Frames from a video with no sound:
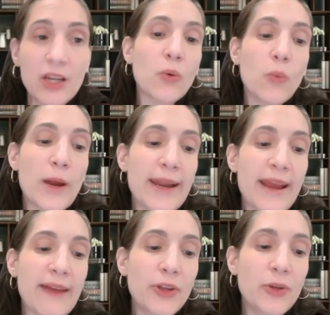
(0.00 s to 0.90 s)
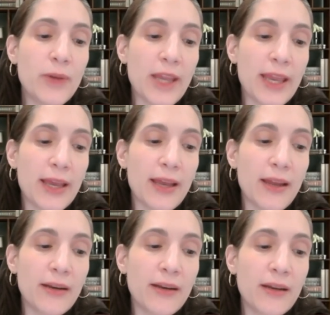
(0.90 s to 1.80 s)
Whenever you
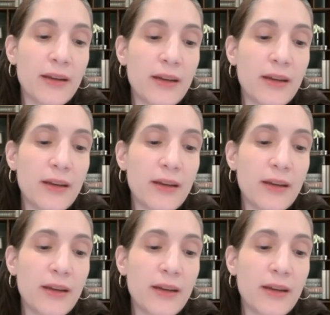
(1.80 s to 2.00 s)
can,